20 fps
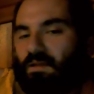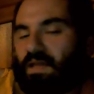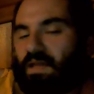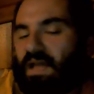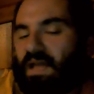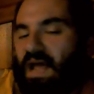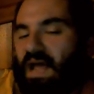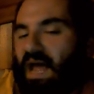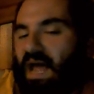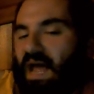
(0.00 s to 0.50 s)

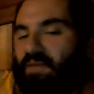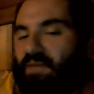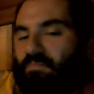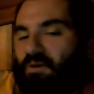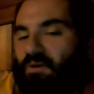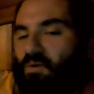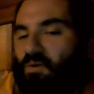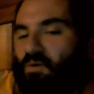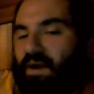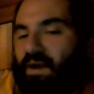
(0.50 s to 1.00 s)
Like, I am a
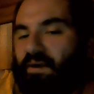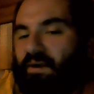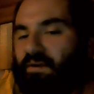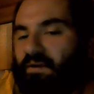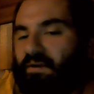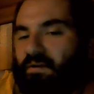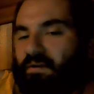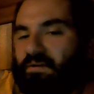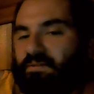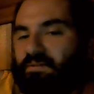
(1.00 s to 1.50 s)
choir
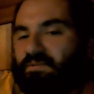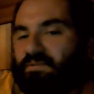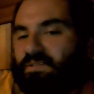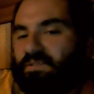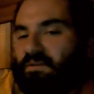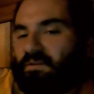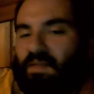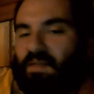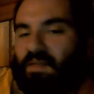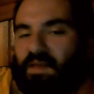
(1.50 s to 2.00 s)
nerd,
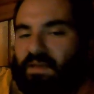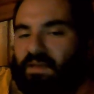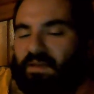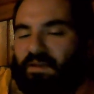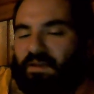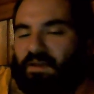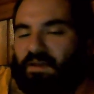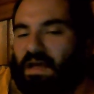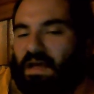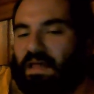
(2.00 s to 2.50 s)
so like
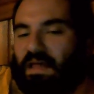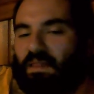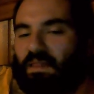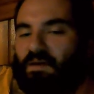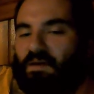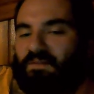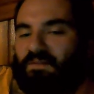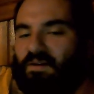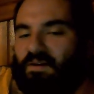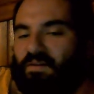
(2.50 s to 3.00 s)
I love
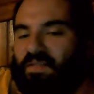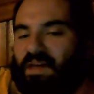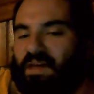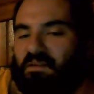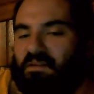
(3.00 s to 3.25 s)
all that